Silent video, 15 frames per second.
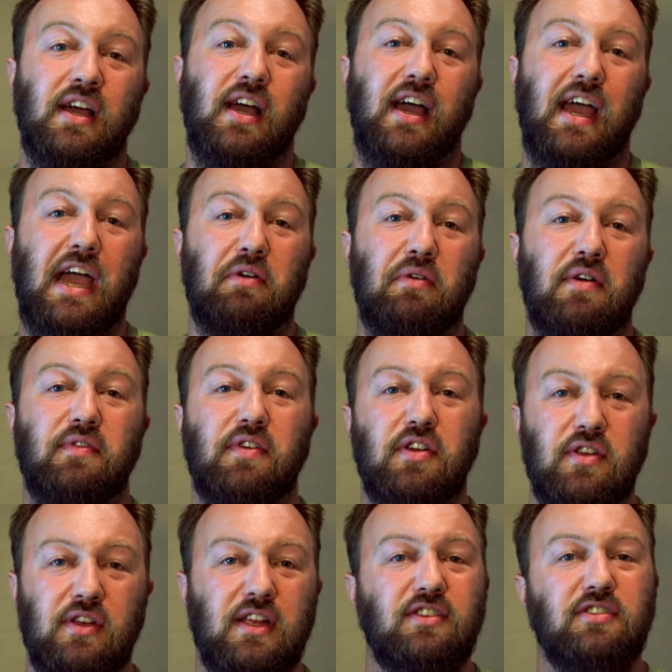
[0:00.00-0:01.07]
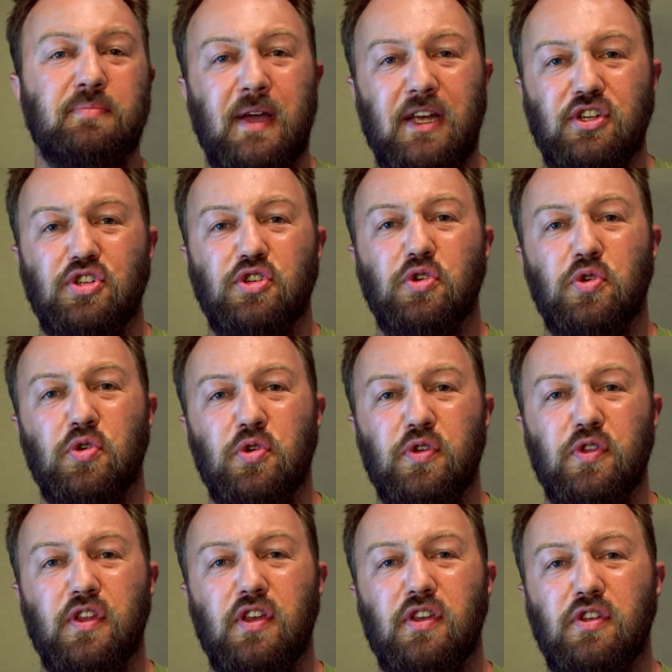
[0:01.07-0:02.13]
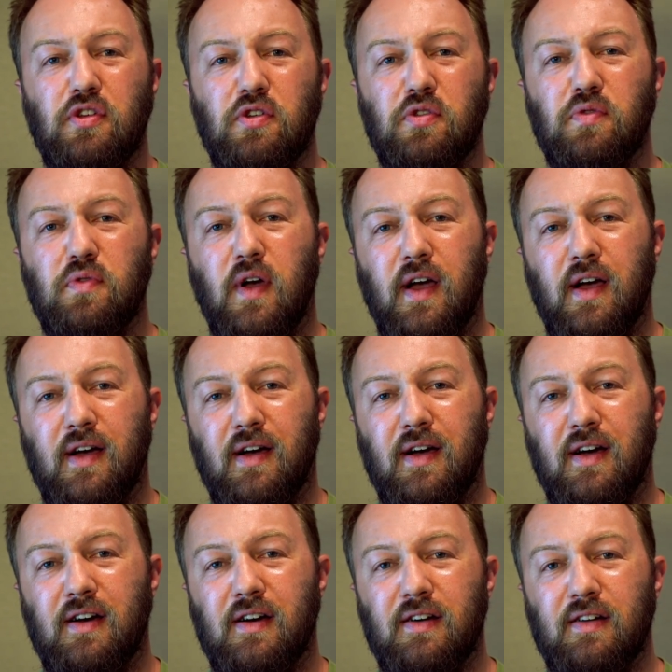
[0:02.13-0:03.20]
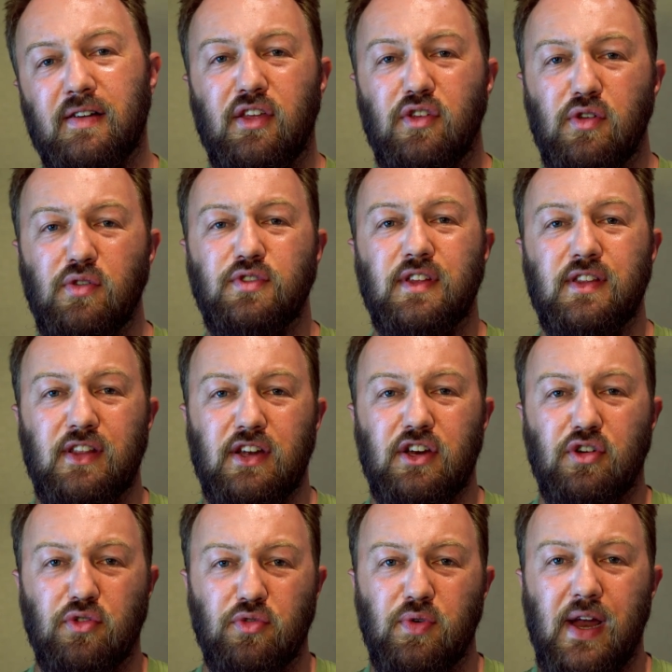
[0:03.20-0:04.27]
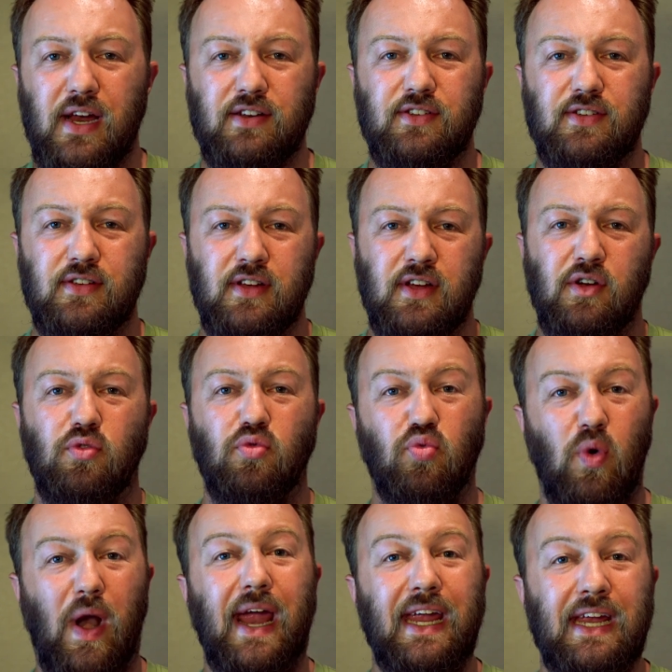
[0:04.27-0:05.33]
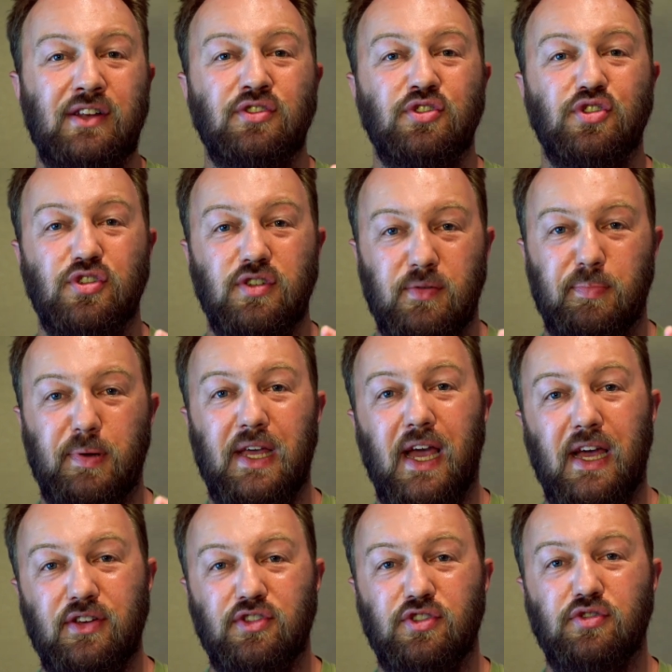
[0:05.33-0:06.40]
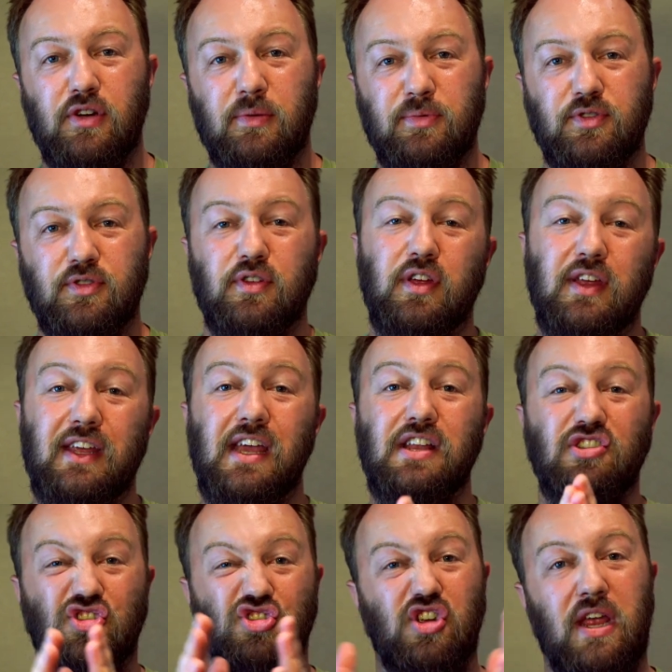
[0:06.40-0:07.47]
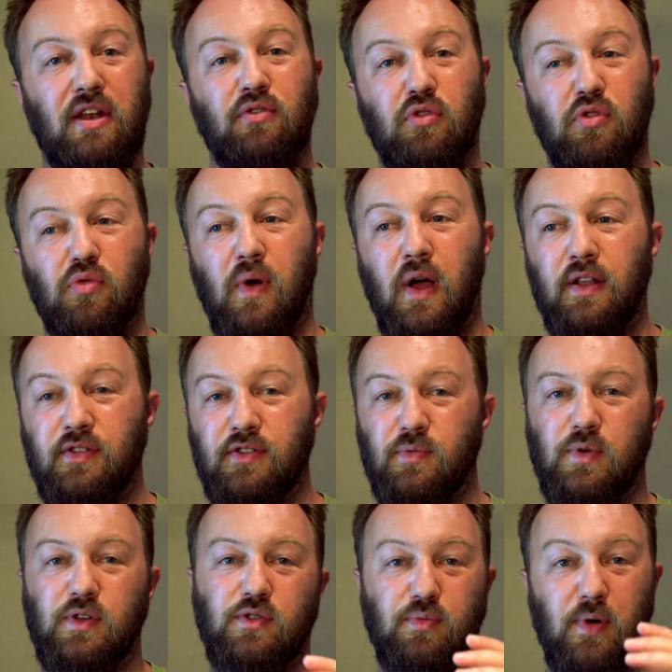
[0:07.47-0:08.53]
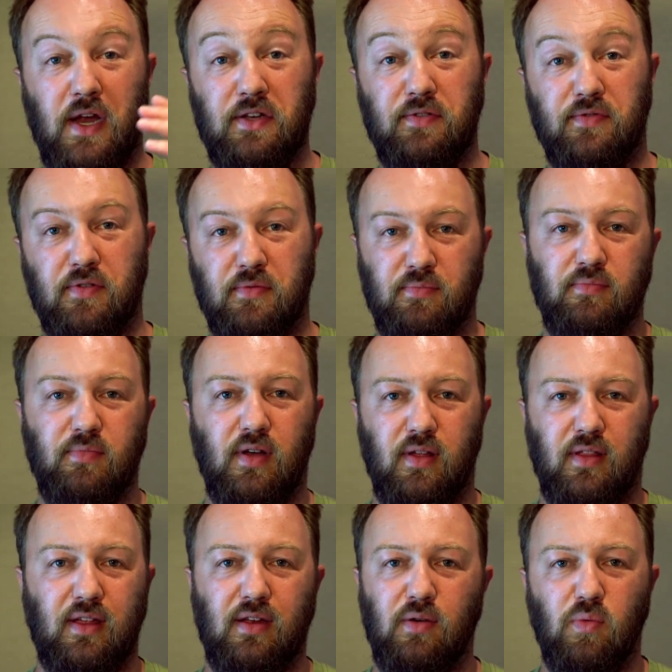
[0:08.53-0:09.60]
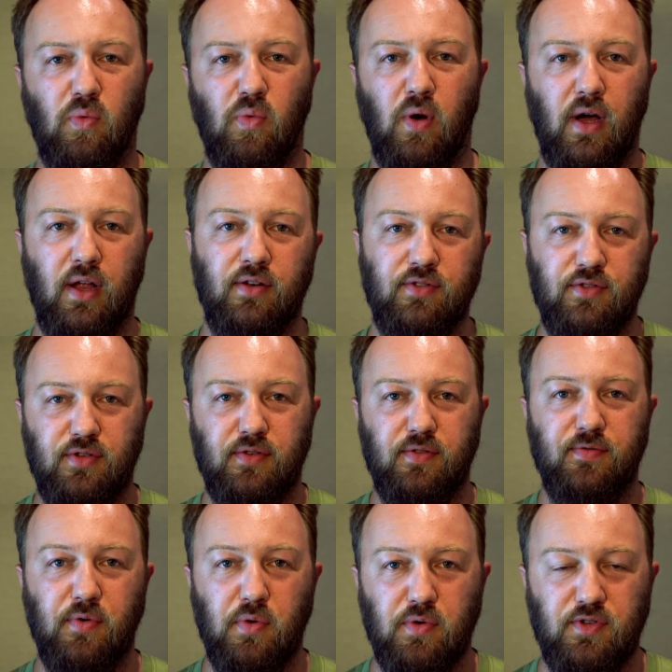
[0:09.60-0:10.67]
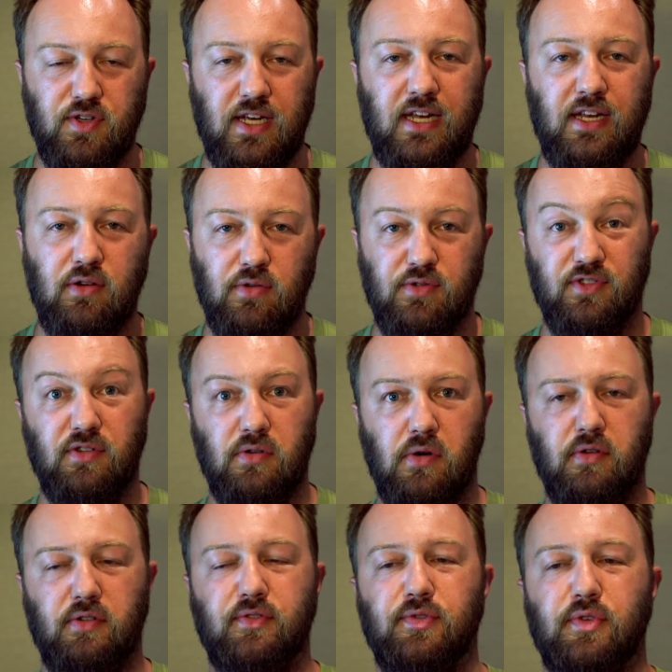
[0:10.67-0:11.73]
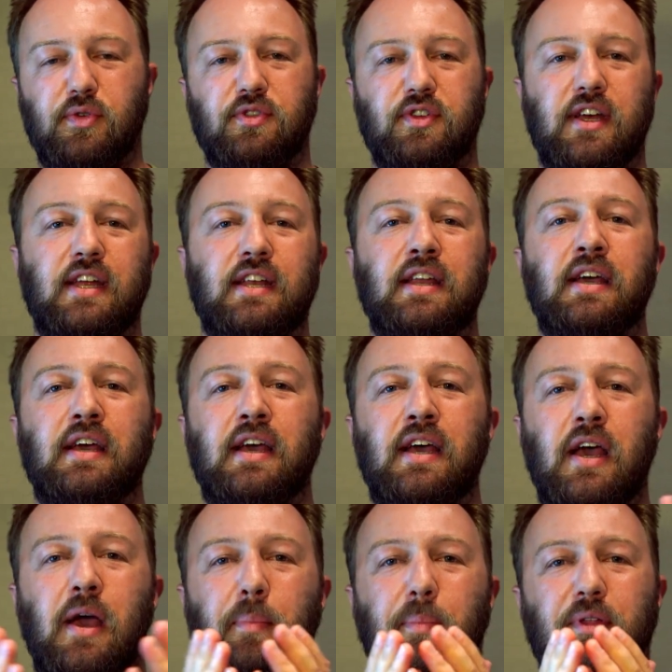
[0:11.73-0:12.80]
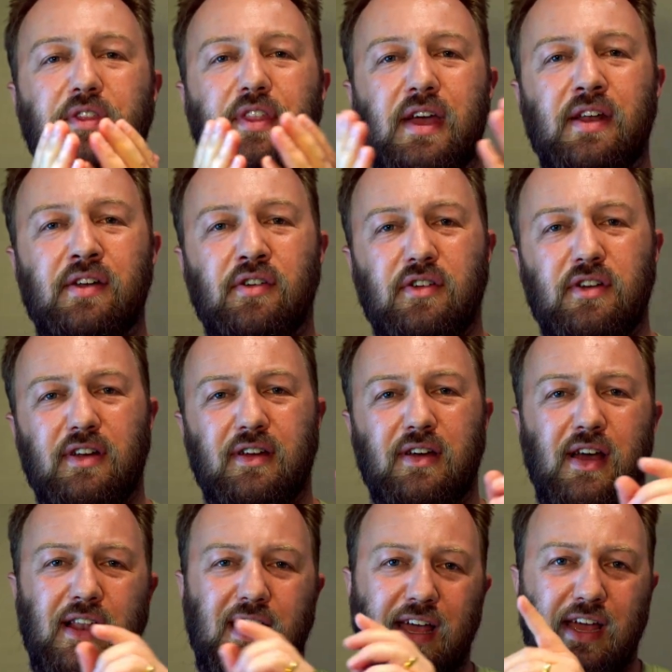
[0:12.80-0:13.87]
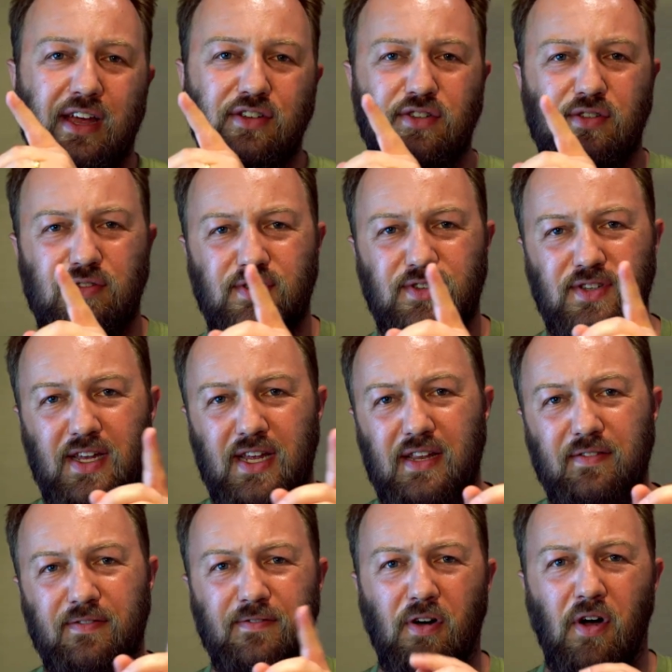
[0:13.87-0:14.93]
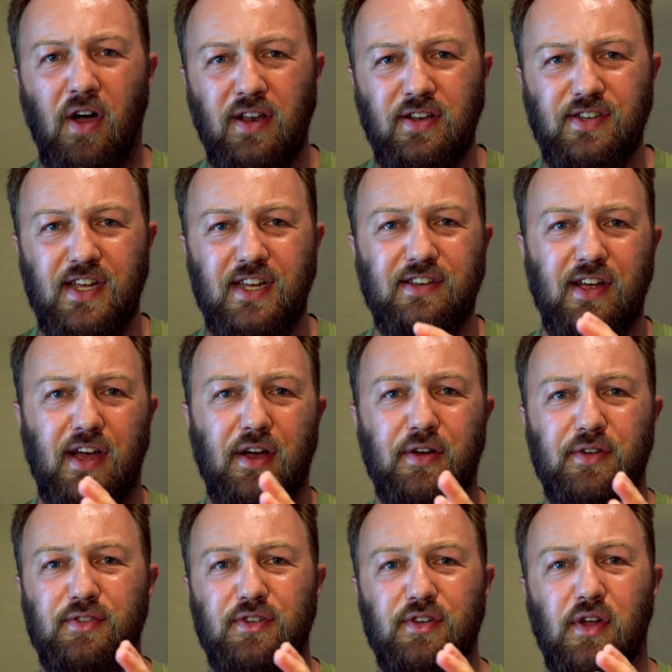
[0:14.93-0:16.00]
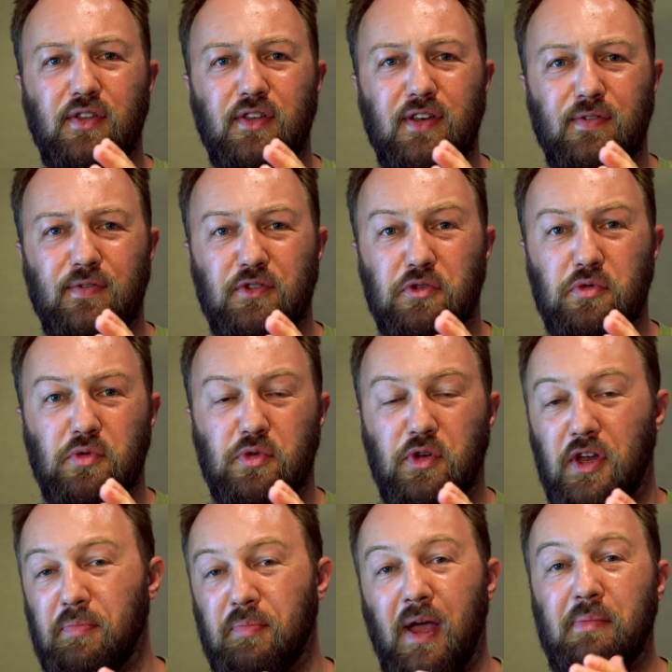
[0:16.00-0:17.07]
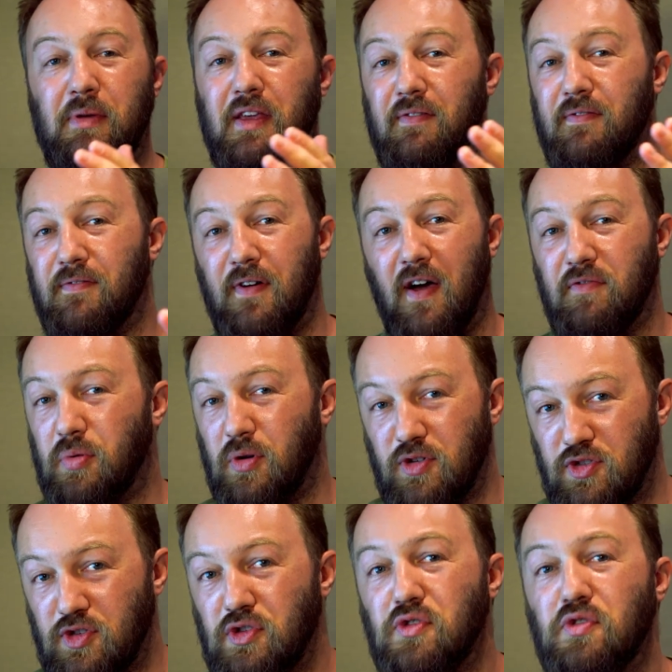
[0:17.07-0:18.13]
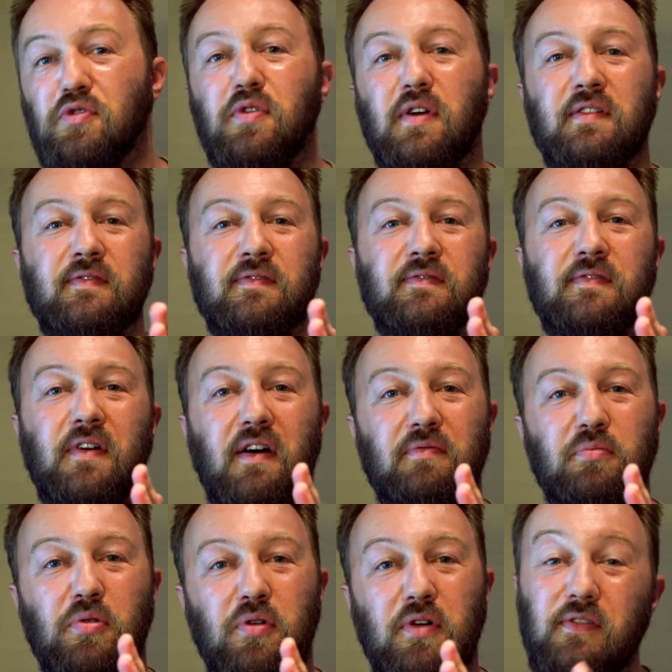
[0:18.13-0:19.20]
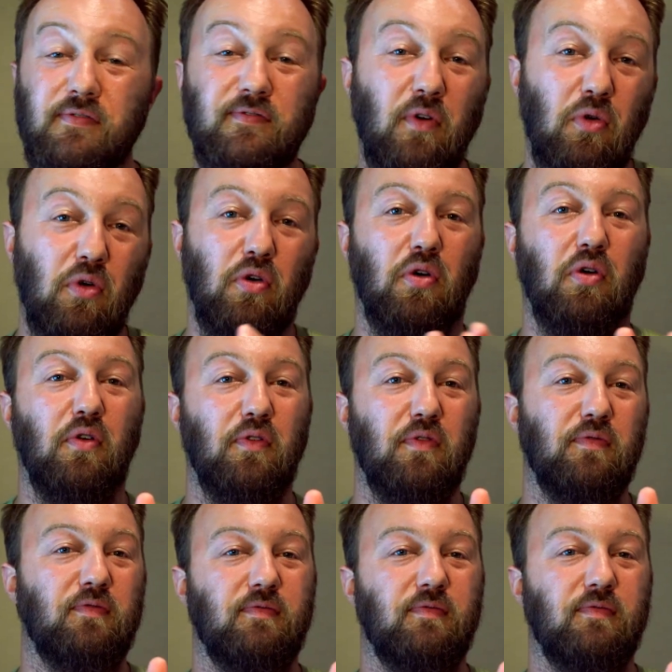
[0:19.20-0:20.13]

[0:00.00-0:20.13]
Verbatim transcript: However, you need to make sure that you are using the correct ranged pH strips. You can get general ones which range from I think 1 to 14 or 0 to 14 but they're not going to allow you to see the fine details you know the difference between maybe 5.2 and 5.4 or